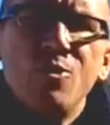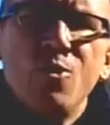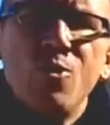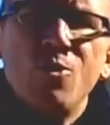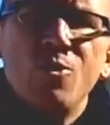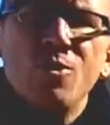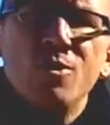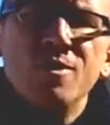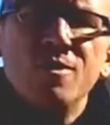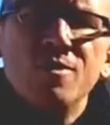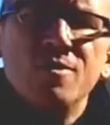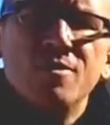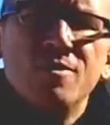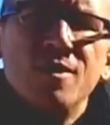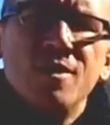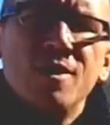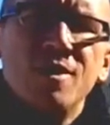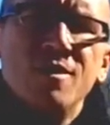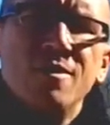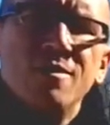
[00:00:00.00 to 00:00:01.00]
or
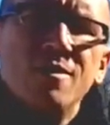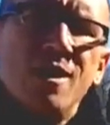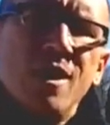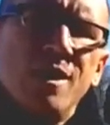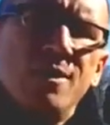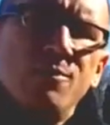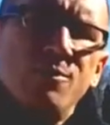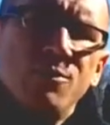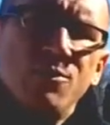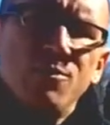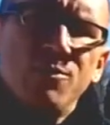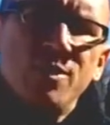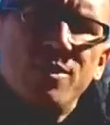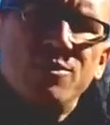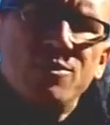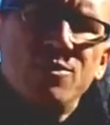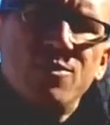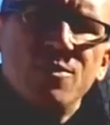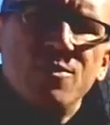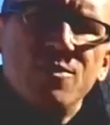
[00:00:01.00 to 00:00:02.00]
our aqua
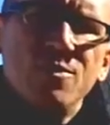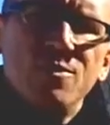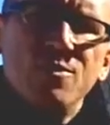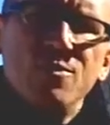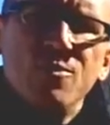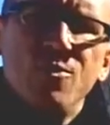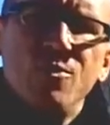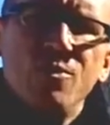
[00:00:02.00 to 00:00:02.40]
thruster,